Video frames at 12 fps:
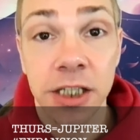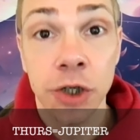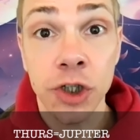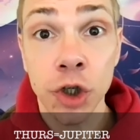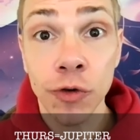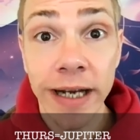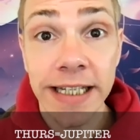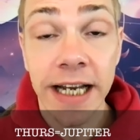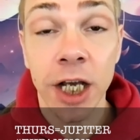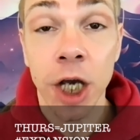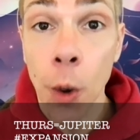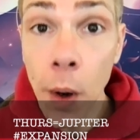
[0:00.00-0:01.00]
so it's a great day to
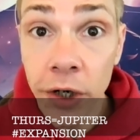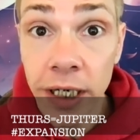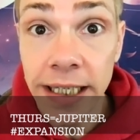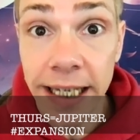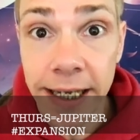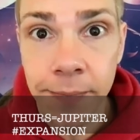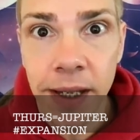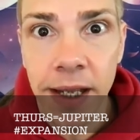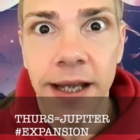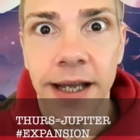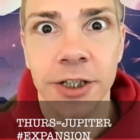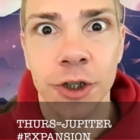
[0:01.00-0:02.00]
go out on a limb
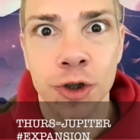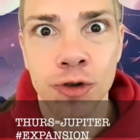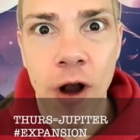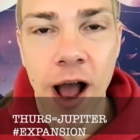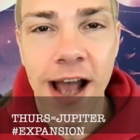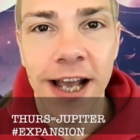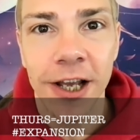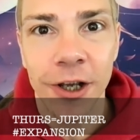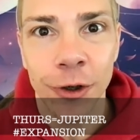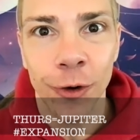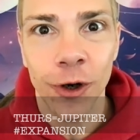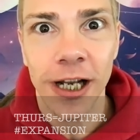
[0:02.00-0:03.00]
and to try
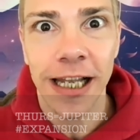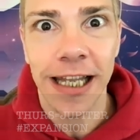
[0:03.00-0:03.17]
your